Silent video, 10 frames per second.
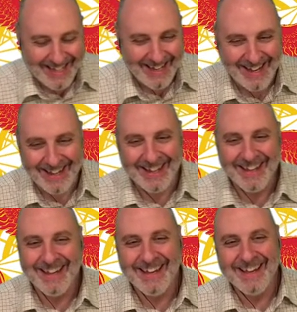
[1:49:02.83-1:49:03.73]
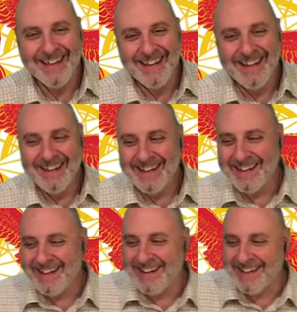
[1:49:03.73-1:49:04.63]
yeah,
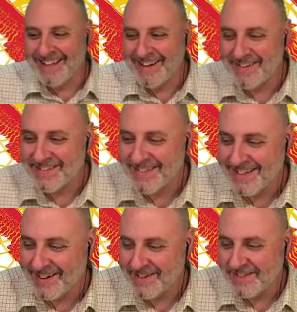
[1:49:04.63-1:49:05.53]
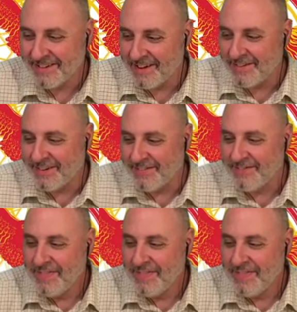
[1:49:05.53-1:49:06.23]
yeah, that was that was delightful.